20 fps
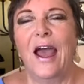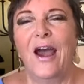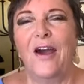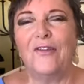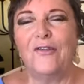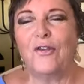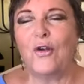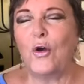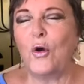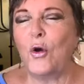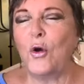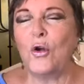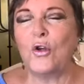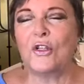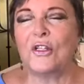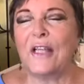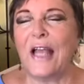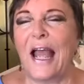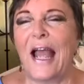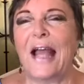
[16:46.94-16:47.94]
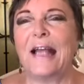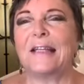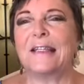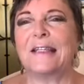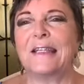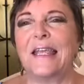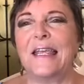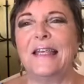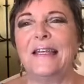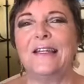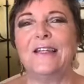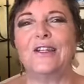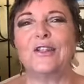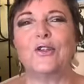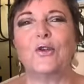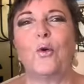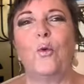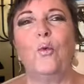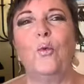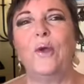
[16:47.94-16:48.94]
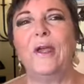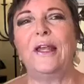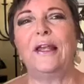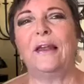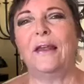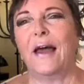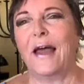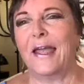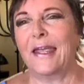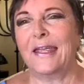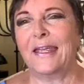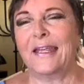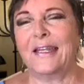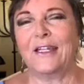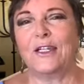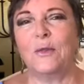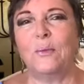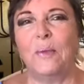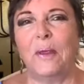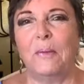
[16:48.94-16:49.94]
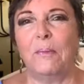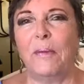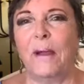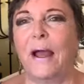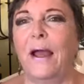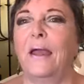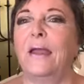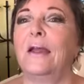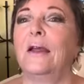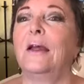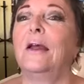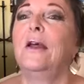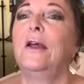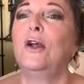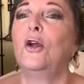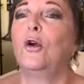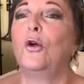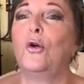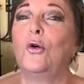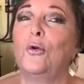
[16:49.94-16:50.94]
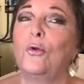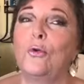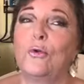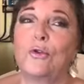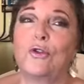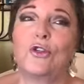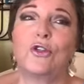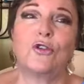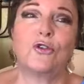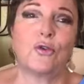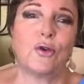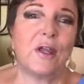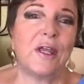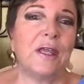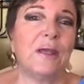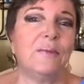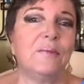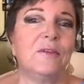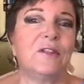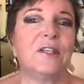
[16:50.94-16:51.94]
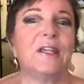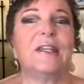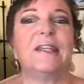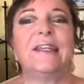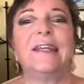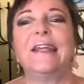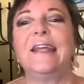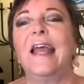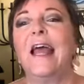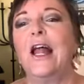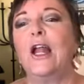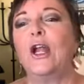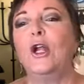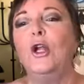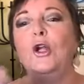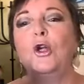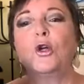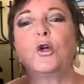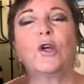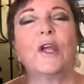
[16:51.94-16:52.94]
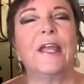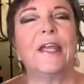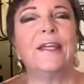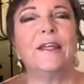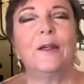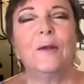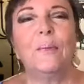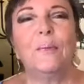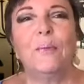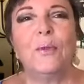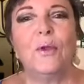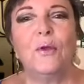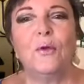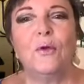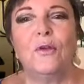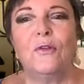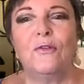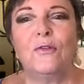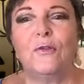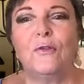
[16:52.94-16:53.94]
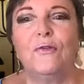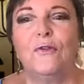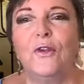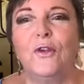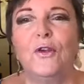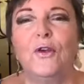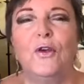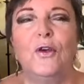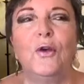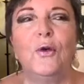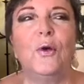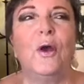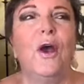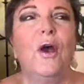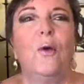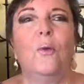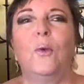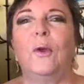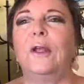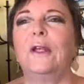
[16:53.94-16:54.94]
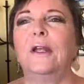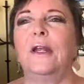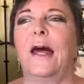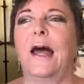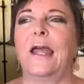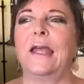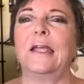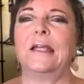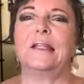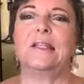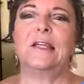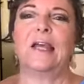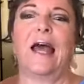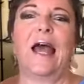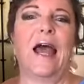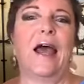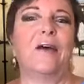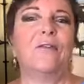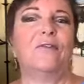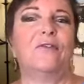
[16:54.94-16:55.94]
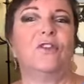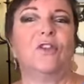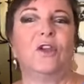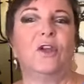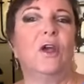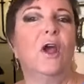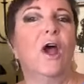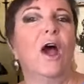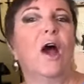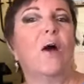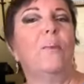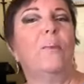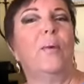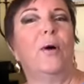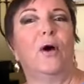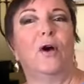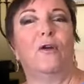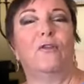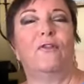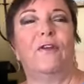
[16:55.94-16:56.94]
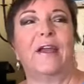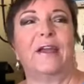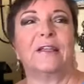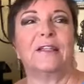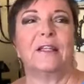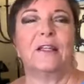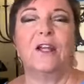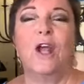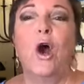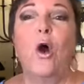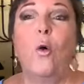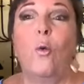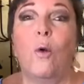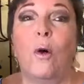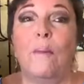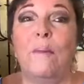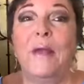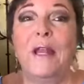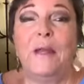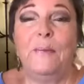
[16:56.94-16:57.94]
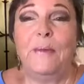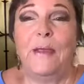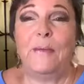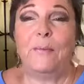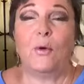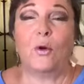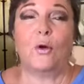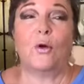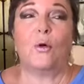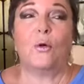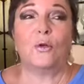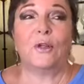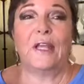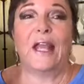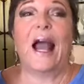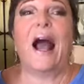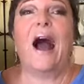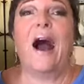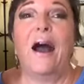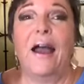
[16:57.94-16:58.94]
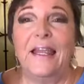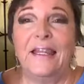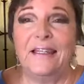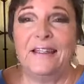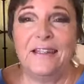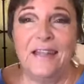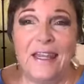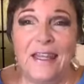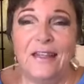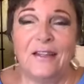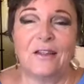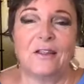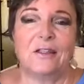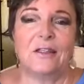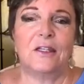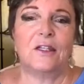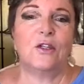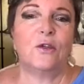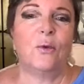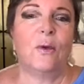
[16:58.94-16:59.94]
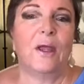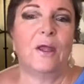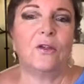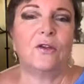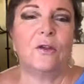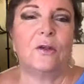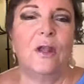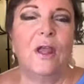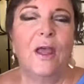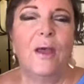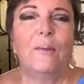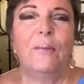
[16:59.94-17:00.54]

Of course, as healers, we like it to be by a cool stream, sitting looking at a beautiful view. We'd like to have the perfect and what many people call the ideal situation.